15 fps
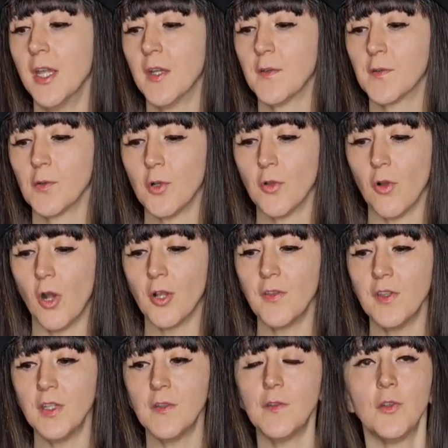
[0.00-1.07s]
So a lot of
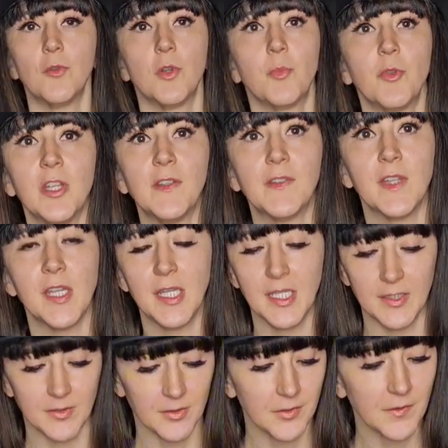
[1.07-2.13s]
these you could replace the
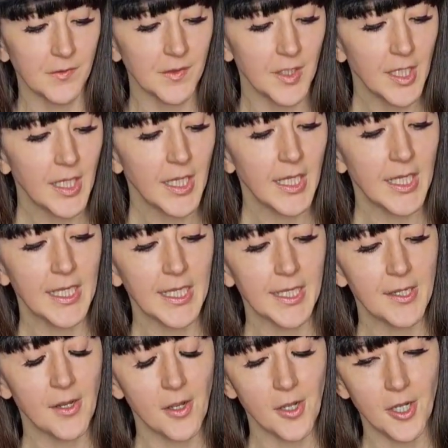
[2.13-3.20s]
handles,
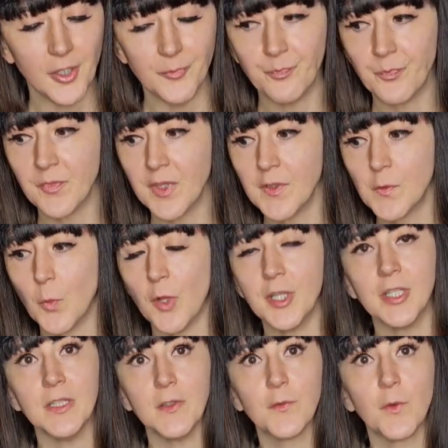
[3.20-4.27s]
and this one
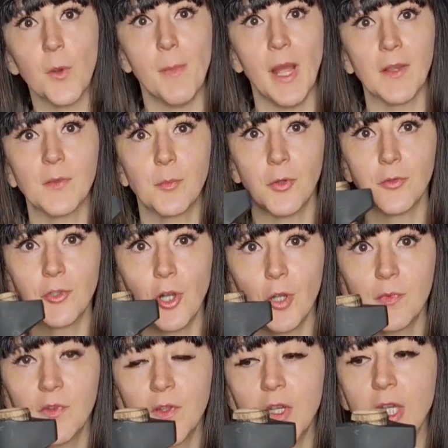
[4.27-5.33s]
is from Bass Pro
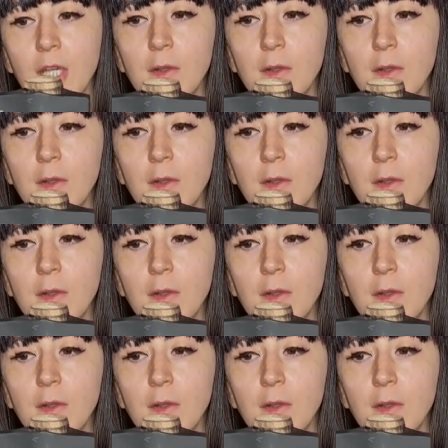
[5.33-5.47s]
Shops.